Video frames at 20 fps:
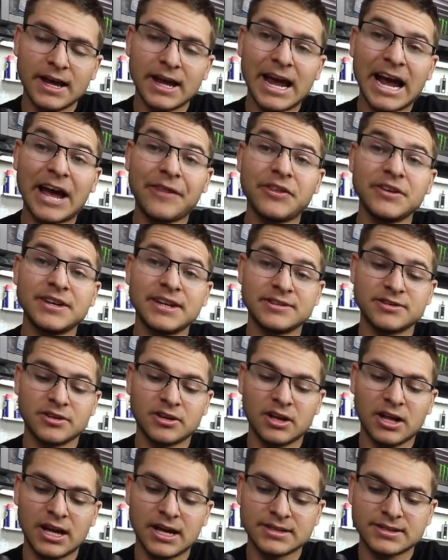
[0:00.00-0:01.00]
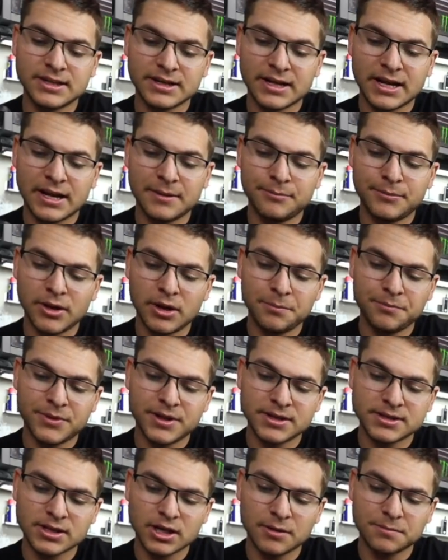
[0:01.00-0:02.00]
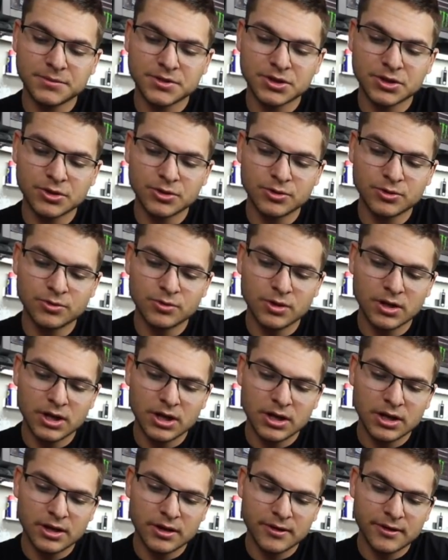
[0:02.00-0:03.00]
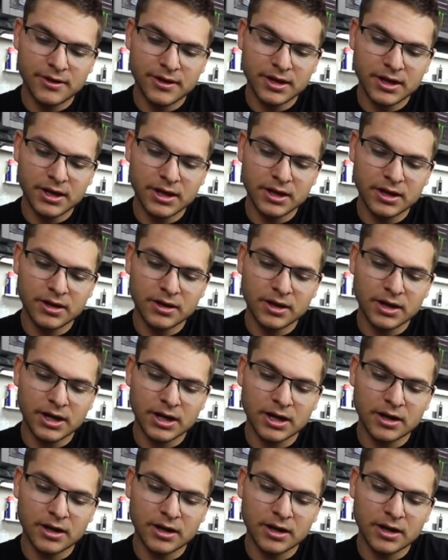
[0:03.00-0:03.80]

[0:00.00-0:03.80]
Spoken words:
At the Desert Classic, I bumped this up to the